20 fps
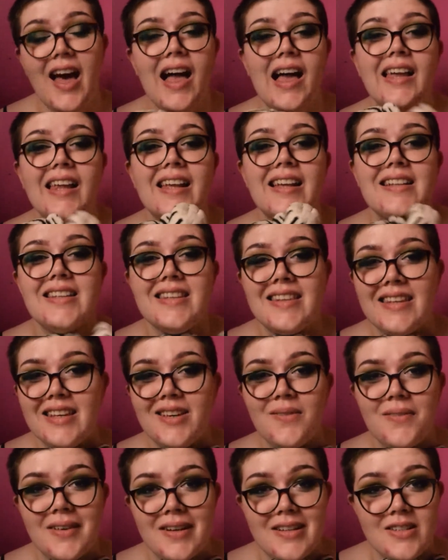I like to
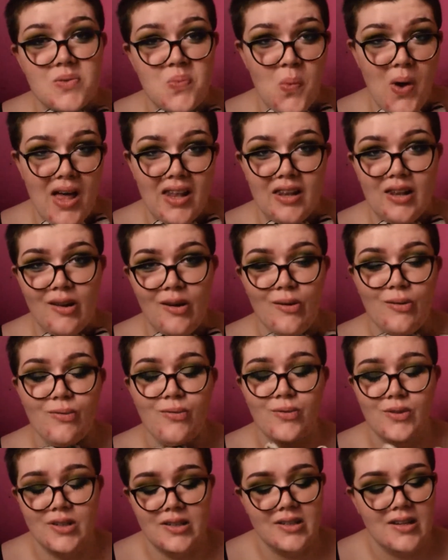think of it as well
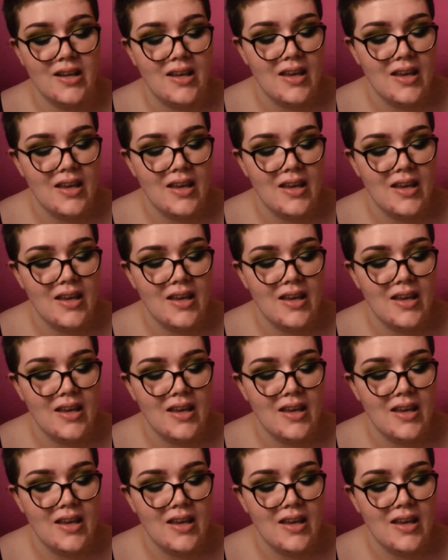loved.